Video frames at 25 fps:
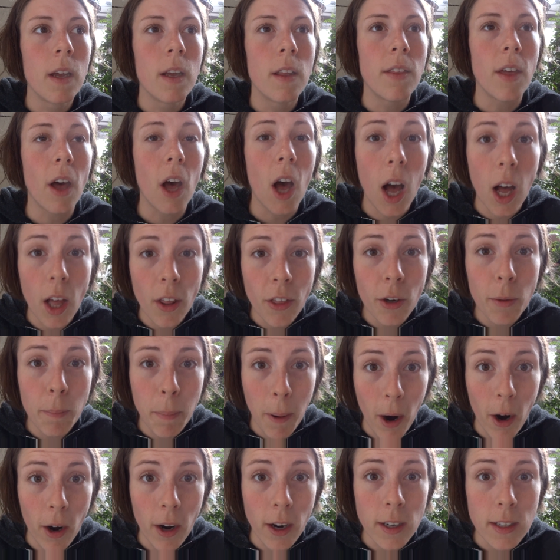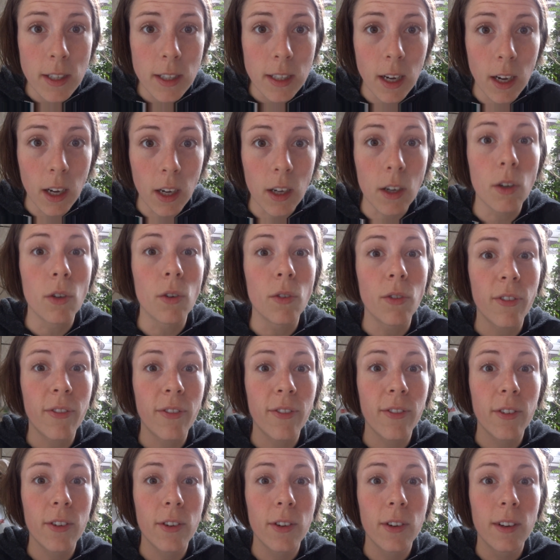The other part of
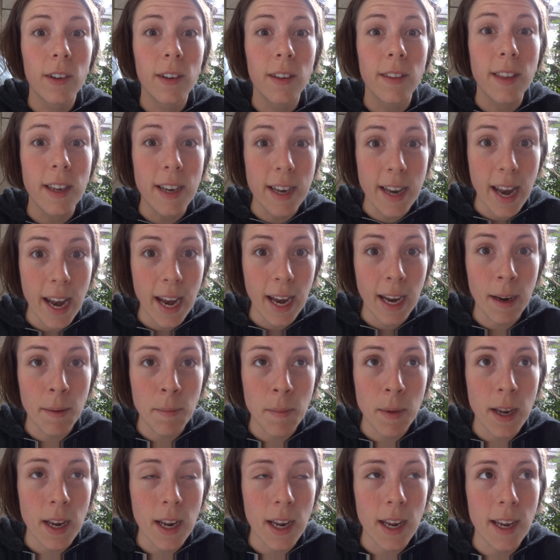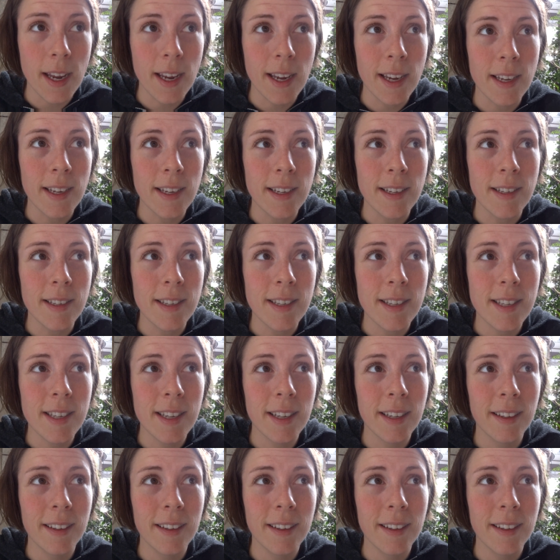the name is